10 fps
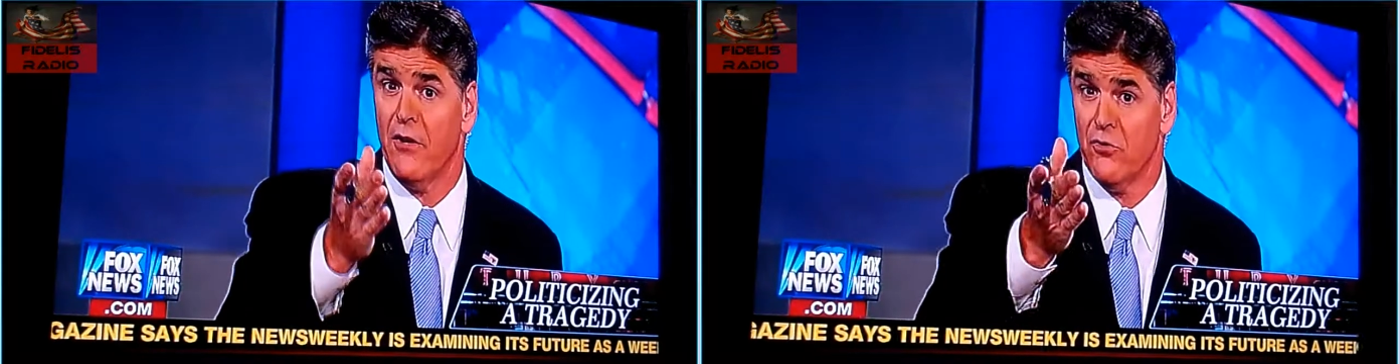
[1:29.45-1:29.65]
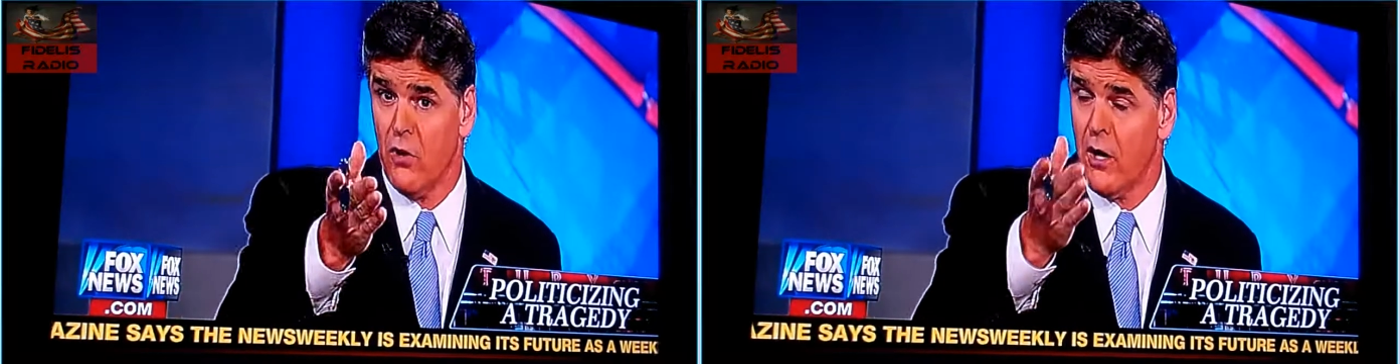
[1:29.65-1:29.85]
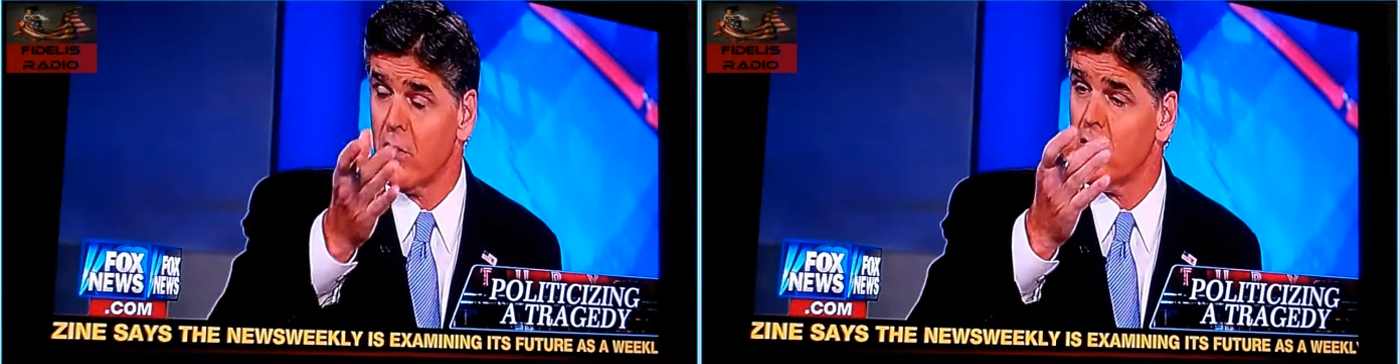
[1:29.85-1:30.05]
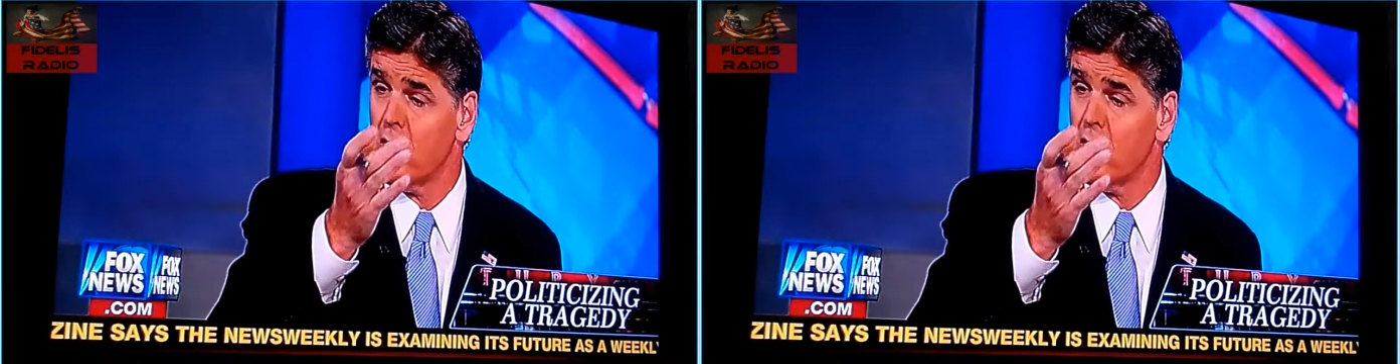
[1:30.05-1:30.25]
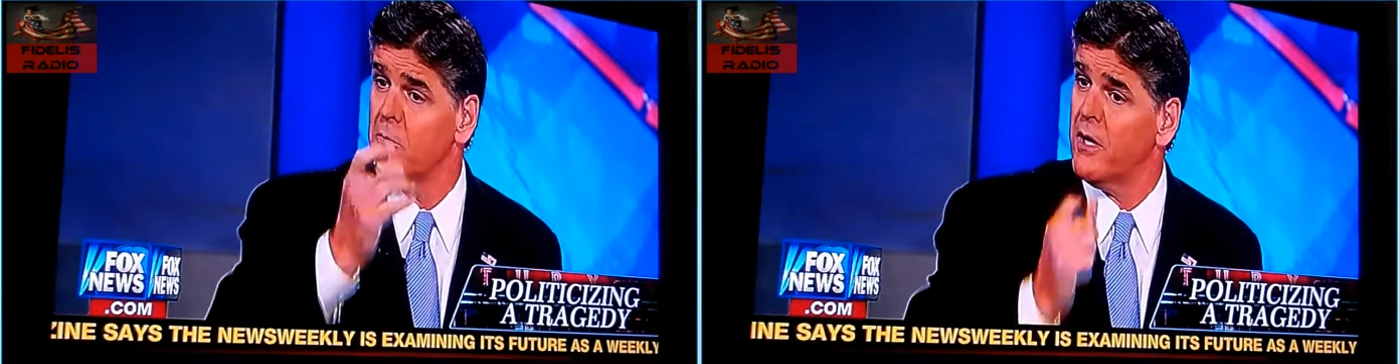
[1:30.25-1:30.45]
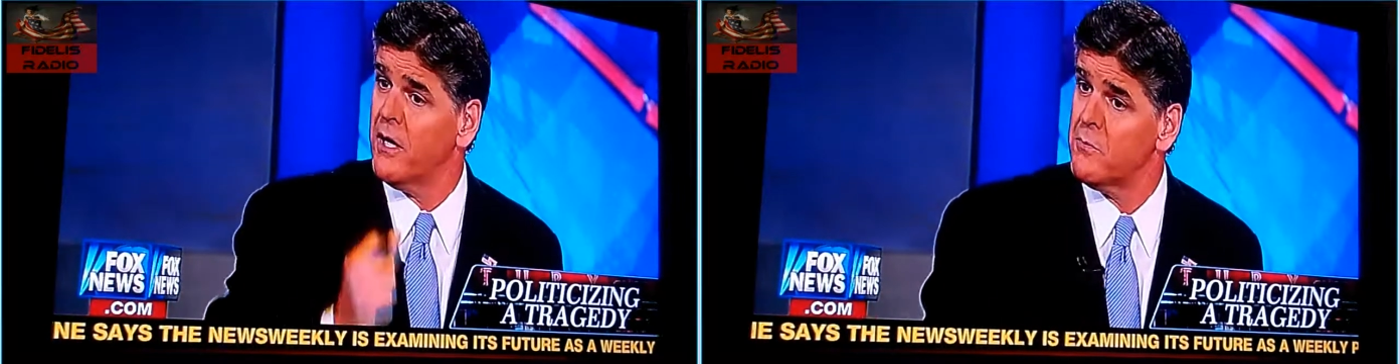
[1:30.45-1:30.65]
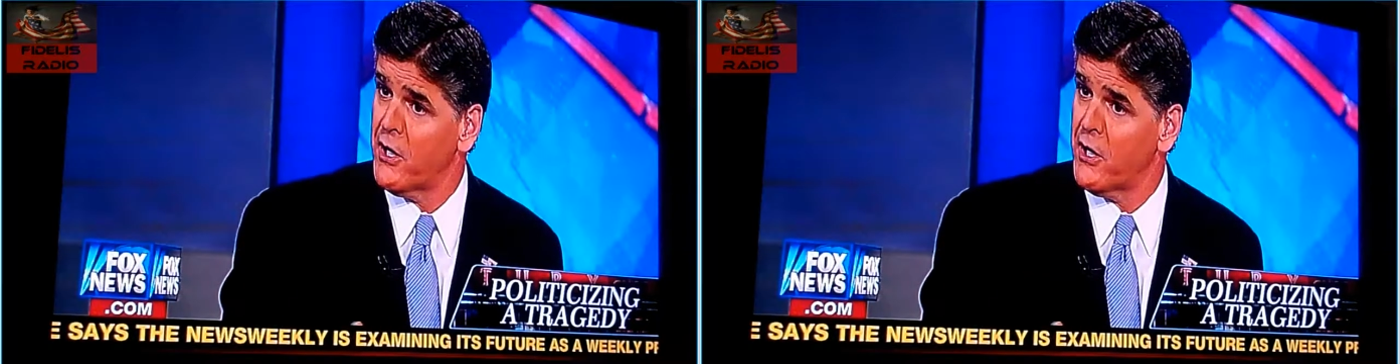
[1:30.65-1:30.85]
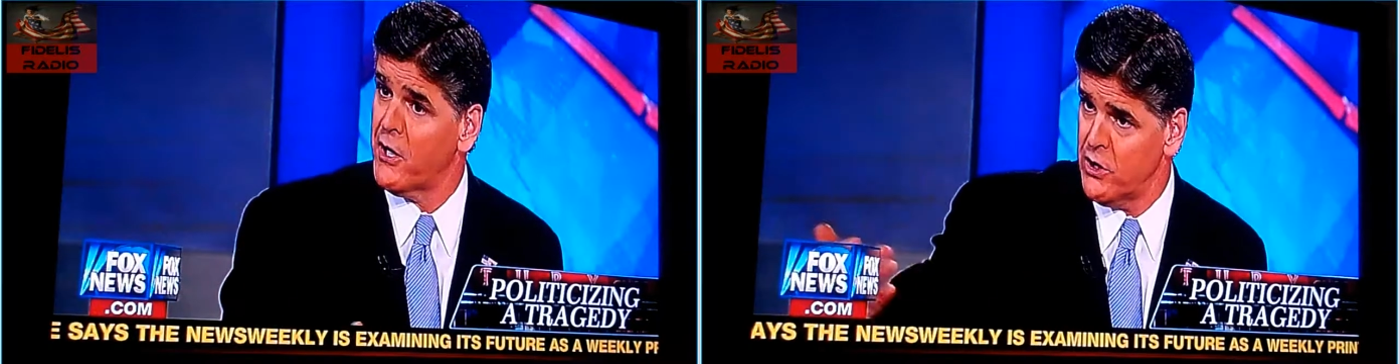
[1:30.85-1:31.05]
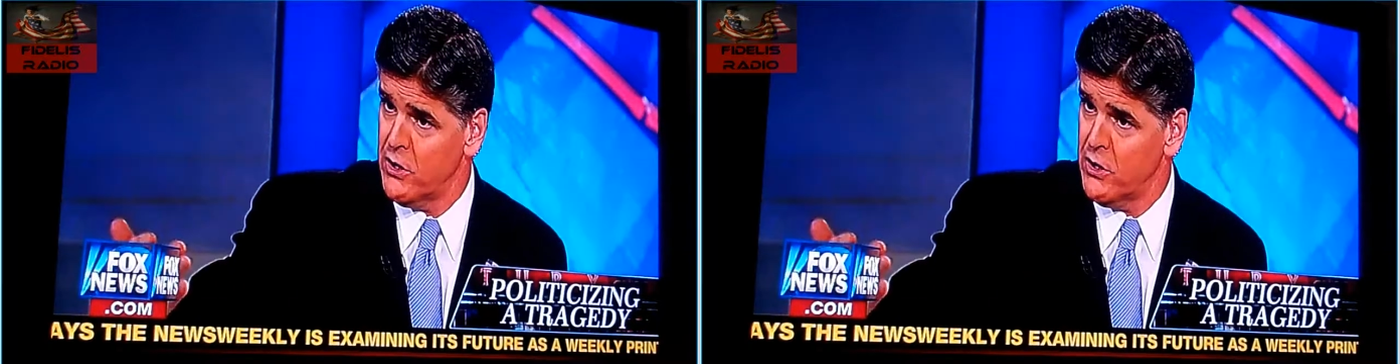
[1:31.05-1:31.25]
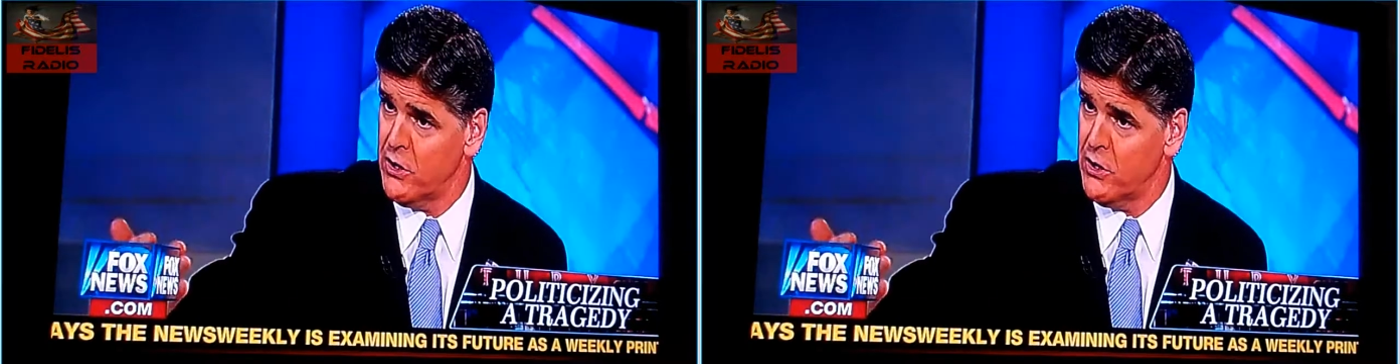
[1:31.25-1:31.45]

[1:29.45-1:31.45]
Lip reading: as chronicled by Twitchy,